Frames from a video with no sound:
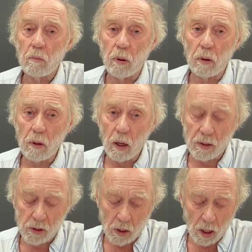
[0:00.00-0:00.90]

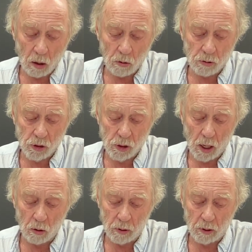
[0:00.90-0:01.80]
Bernhard's
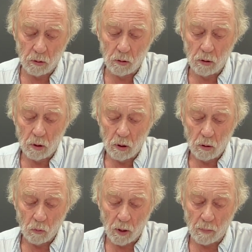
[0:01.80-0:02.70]
counter-shouting,
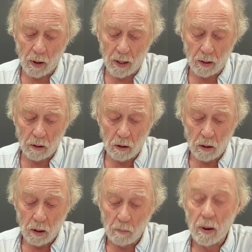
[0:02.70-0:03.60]
whereby
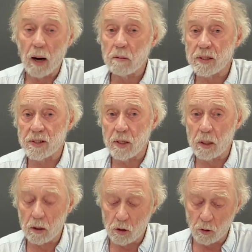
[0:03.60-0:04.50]

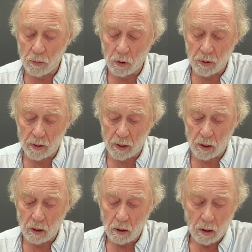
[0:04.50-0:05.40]
parasitic
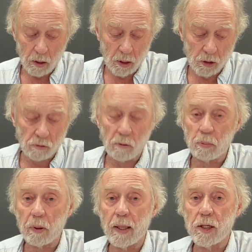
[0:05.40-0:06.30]
community is
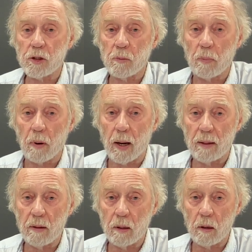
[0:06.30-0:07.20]
replaced
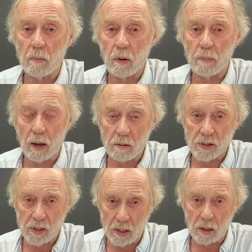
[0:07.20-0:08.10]
by a
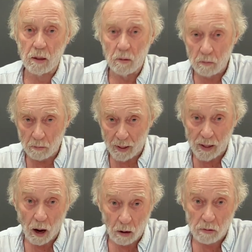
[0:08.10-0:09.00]
parasitic
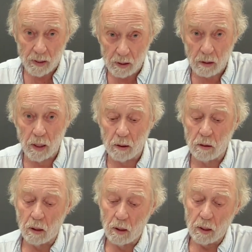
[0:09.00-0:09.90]
minority then,
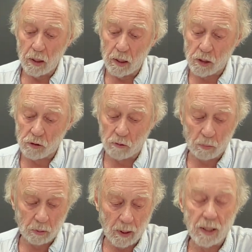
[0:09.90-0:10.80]
is
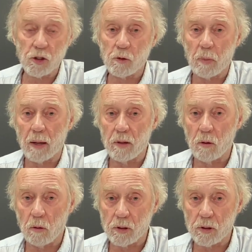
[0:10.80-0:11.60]
replaced by the